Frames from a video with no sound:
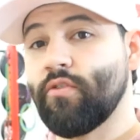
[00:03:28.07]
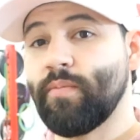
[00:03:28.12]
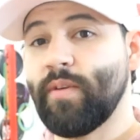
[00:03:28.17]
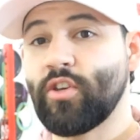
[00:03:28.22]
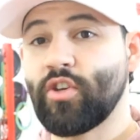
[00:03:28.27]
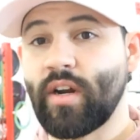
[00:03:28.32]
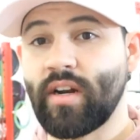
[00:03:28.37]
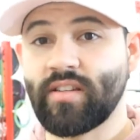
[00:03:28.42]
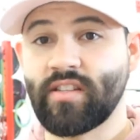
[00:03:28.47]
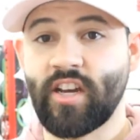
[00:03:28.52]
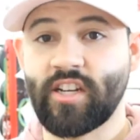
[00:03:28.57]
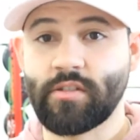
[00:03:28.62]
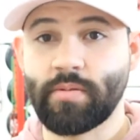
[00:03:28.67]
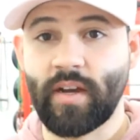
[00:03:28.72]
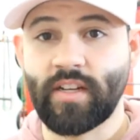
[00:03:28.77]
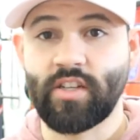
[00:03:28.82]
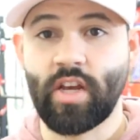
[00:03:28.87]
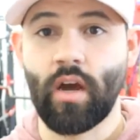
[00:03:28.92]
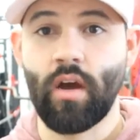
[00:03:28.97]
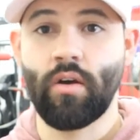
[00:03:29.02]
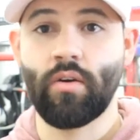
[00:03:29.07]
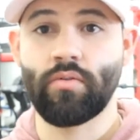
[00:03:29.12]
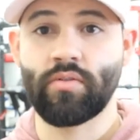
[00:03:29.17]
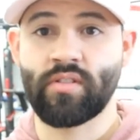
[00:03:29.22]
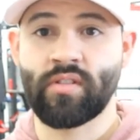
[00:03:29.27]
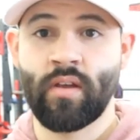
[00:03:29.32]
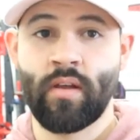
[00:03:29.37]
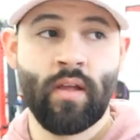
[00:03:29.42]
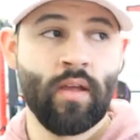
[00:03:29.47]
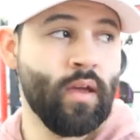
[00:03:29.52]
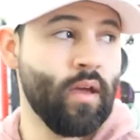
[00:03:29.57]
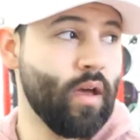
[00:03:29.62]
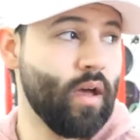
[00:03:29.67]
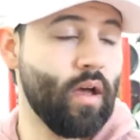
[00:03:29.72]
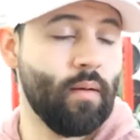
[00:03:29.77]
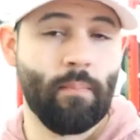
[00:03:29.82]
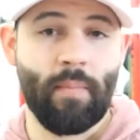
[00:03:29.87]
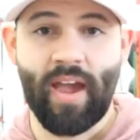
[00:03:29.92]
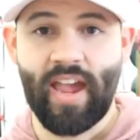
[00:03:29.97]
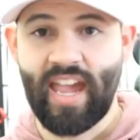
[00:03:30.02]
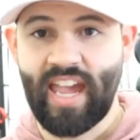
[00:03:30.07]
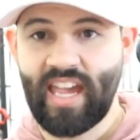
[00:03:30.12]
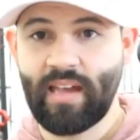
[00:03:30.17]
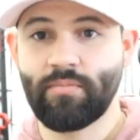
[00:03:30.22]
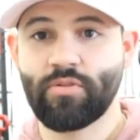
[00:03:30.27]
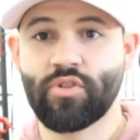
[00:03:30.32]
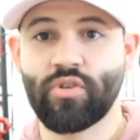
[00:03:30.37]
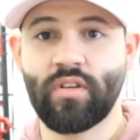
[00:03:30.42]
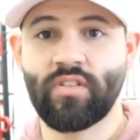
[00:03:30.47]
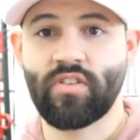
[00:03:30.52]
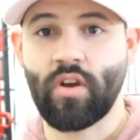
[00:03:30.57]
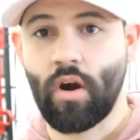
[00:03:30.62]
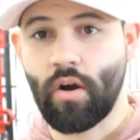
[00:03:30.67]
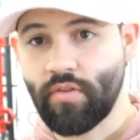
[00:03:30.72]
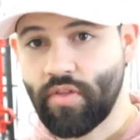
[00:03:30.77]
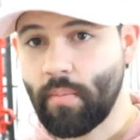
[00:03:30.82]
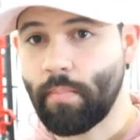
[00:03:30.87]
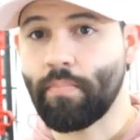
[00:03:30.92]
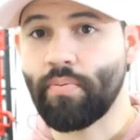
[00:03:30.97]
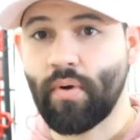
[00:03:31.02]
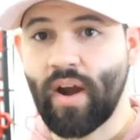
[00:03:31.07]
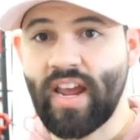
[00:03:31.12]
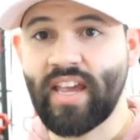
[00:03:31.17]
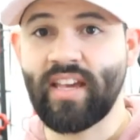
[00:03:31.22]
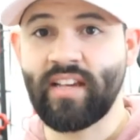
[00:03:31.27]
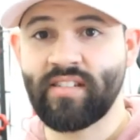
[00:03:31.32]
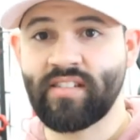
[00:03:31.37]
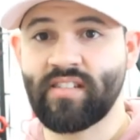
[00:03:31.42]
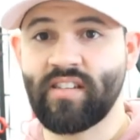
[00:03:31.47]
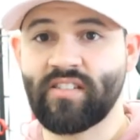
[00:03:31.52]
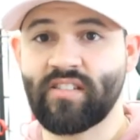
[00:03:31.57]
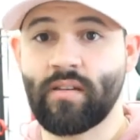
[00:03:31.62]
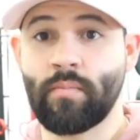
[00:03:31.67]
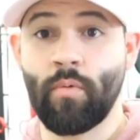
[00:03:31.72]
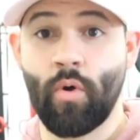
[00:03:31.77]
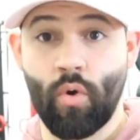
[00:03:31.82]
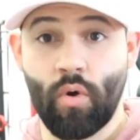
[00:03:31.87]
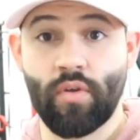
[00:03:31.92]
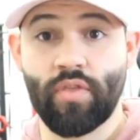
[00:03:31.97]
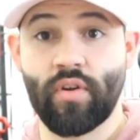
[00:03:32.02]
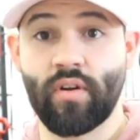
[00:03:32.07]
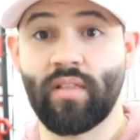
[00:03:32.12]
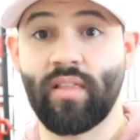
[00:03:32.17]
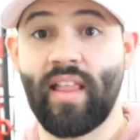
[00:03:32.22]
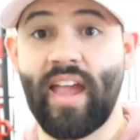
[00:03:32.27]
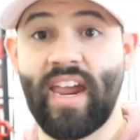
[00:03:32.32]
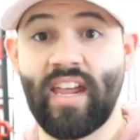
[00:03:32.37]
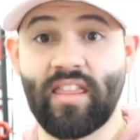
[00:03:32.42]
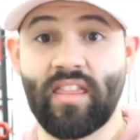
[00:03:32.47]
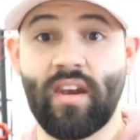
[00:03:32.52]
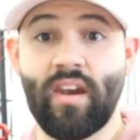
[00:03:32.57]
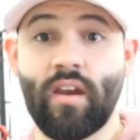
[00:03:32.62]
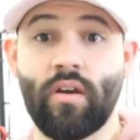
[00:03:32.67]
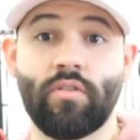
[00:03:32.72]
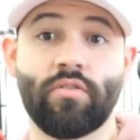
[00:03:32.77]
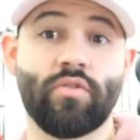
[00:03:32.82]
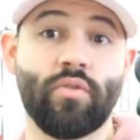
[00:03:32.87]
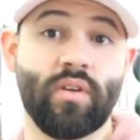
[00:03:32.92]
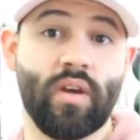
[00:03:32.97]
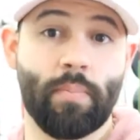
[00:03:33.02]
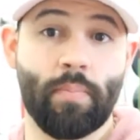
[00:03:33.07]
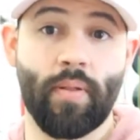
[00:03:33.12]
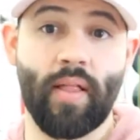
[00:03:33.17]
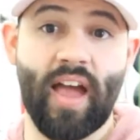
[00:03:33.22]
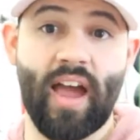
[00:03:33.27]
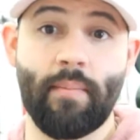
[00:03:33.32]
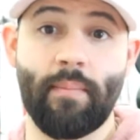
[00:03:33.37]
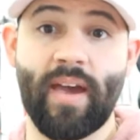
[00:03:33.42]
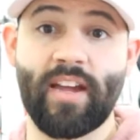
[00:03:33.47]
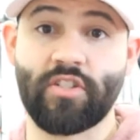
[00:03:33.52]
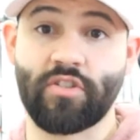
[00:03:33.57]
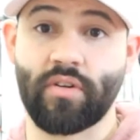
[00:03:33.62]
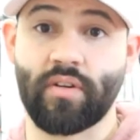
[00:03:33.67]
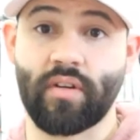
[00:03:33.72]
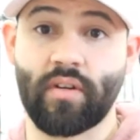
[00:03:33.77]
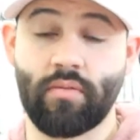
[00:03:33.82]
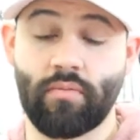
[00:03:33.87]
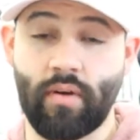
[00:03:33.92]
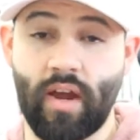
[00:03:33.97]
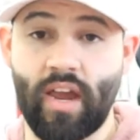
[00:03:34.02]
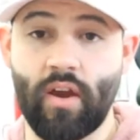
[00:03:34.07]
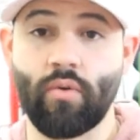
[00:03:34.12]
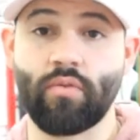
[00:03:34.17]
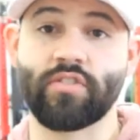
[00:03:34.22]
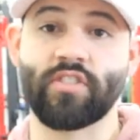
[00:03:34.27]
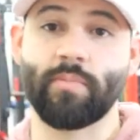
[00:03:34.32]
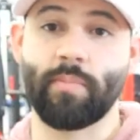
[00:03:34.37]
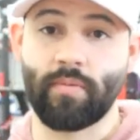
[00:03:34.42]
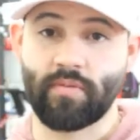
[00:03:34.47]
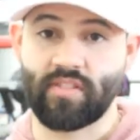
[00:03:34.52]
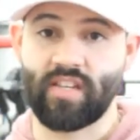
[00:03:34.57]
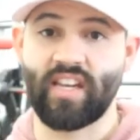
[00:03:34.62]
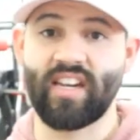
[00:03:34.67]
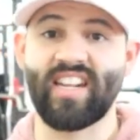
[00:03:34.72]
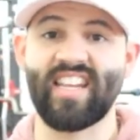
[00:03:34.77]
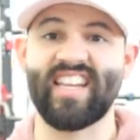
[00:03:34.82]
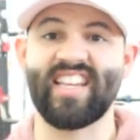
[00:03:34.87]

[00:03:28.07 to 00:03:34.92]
me trying to touch my toes, my hamstrings are the braking system, or they're lengthening or doing a plyometric, right? Or some people say an